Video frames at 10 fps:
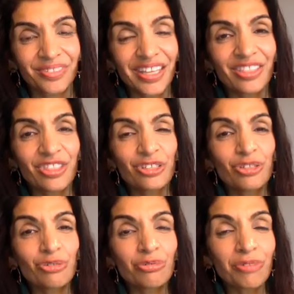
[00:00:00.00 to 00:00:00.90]
in the
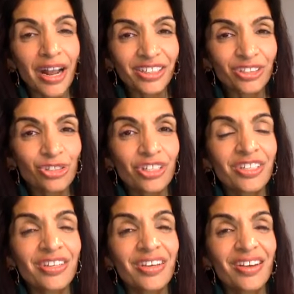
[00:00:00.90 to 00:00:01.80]

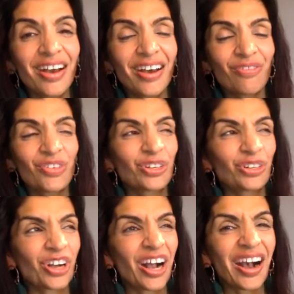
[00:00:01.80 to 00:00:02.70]
direction of
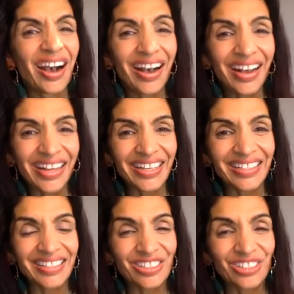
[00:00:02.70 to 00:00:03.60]
your
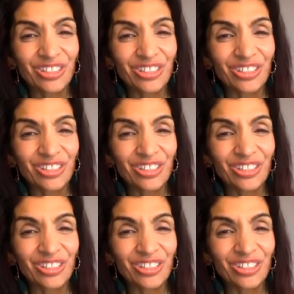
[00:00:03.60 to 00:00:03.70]
highest,